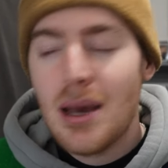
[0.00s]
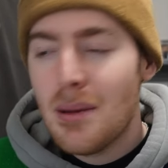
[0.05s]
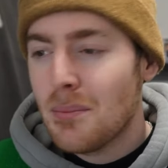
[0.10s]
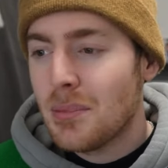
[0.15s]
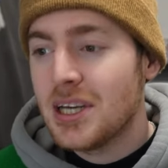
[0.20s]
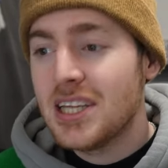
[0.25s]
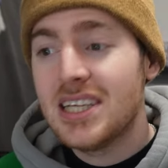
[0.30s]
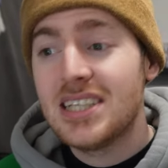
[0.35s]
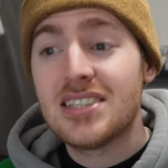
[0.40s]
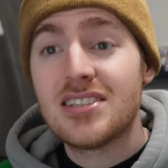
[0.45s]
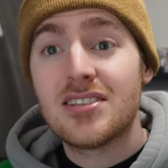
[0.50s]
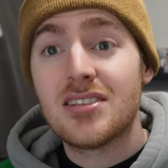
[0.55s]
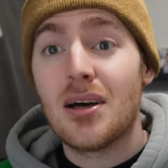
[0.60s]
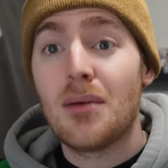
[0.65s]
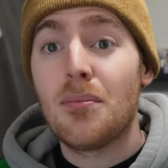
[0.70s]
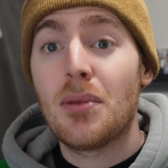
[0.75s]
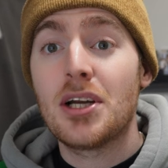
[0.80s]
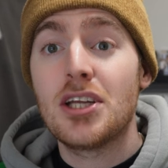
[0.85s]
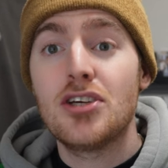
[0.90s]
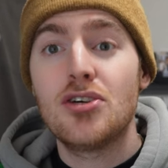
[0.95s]
but he is
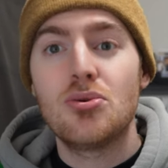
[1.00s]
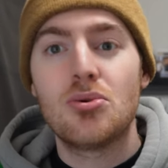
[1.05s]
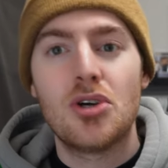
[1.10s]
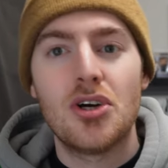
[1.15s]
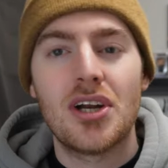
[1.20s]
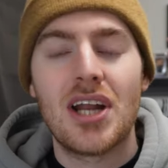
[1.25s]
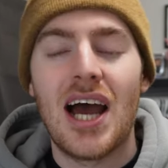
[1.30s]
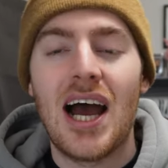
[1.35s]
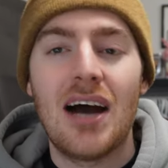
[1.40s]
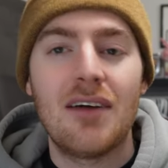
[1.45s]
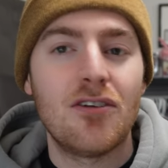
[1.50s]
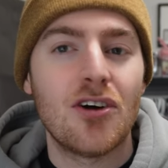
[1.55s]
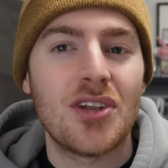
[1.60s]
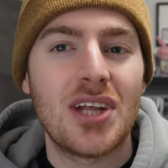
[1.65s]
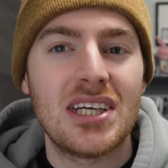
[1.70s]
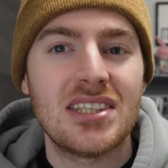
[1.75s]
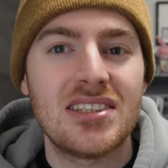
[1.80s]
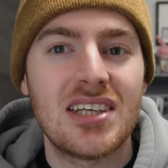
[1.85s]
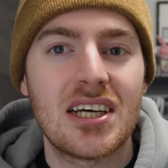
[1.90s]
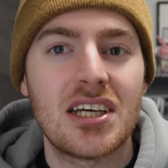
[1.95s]
somebody you could have on
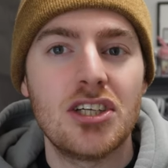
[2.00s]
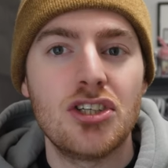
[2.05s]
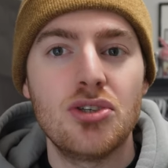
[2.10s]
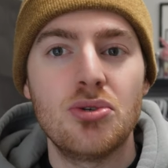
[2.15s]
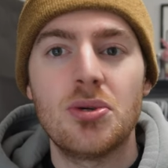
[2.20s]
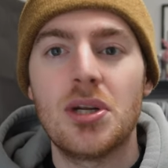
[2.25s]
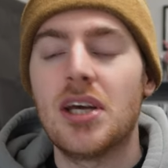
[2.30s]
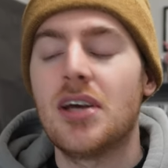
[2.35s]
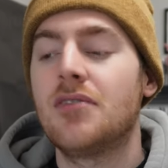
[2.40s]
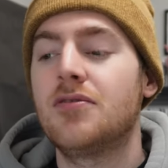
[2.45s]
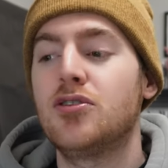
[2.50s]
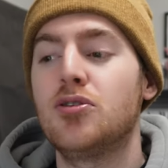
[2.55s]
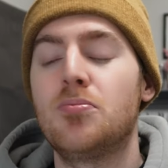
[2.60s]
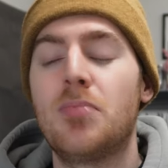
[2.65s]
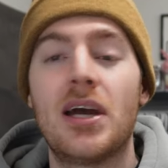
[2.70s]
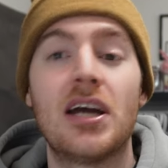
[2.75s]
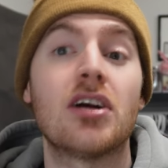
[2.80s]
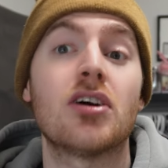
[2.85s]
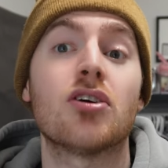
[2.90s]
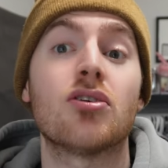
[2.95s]
that second unit if you
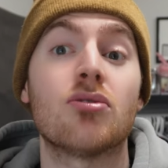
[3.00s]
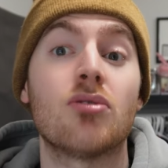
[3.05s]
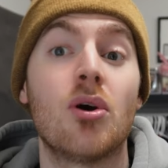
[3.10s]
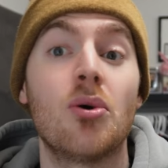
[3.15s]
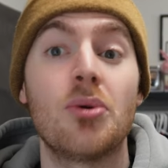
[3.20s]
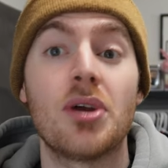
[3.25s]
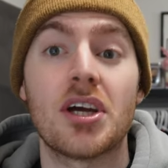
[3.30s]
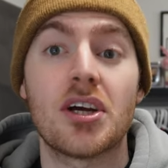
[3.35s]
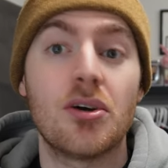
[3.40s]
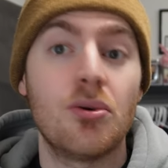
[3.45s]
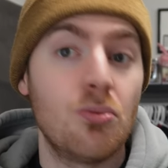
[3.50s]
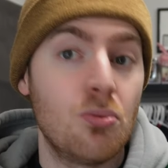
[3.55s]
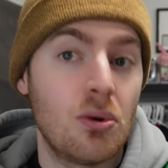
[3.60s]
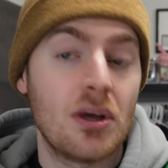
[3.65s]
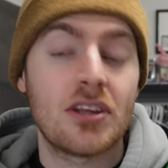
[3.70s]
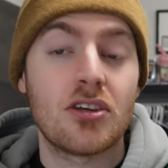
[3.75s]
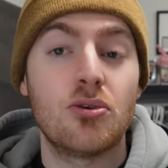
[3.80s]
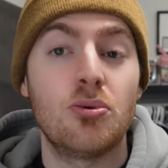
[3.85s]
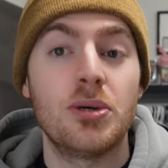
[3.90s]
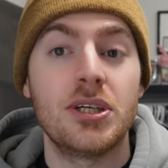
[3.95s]
pair Hronek
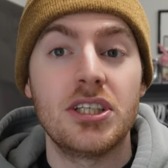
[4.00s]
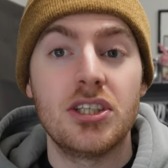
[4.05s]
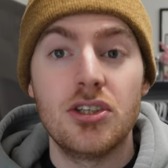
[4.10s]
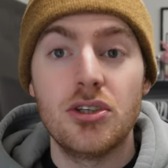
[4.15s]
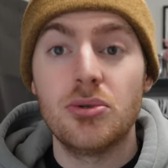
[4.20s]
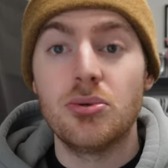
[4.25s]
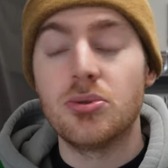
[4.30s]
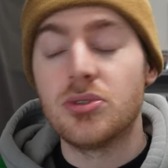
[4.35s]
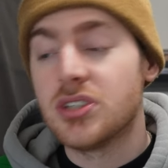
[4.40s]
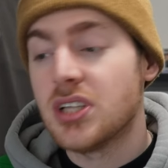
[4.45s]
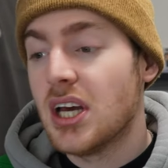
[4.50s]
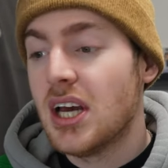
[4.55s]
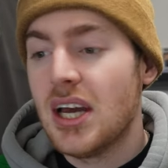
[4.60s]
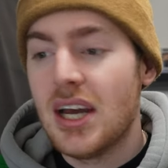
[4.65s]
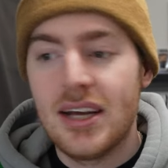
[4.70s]
with Quinn Hughes